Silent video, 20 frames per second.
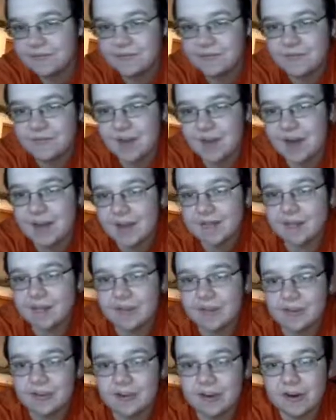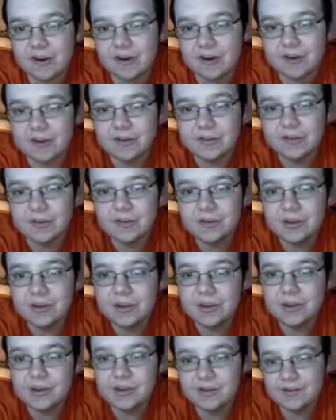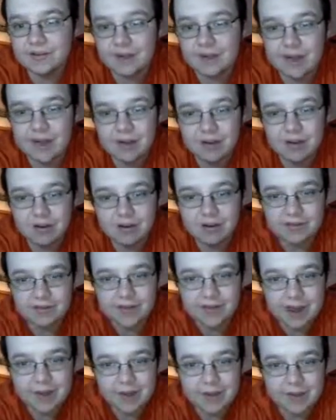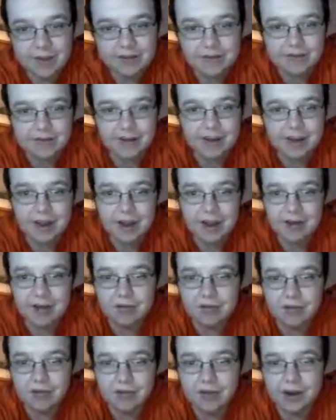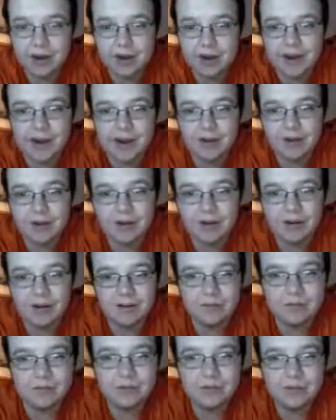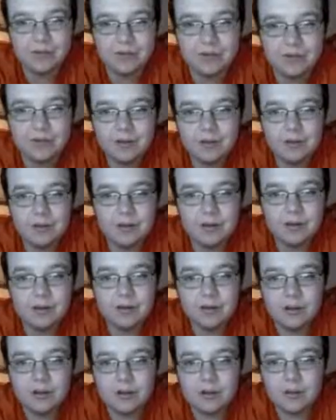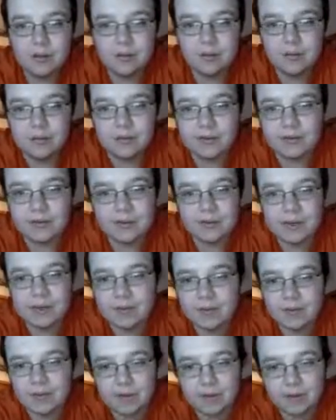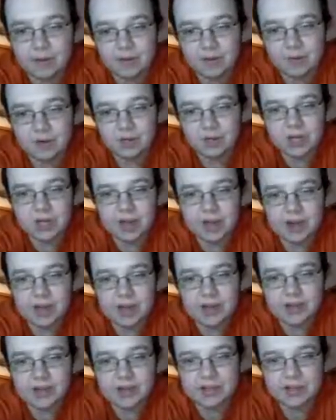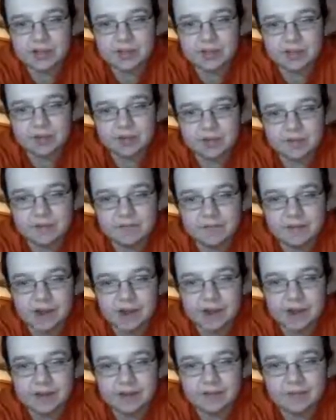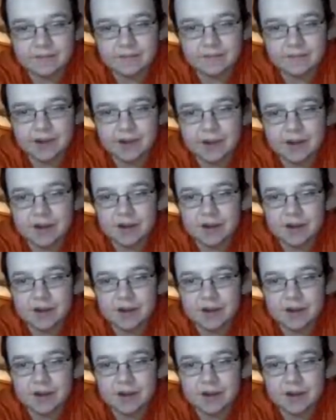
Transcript: five, six yards. He's not calling his timeouts right now. I don't know why he didn't call them. Once again, we went with Marshawn. He just keeps on fighting and fighting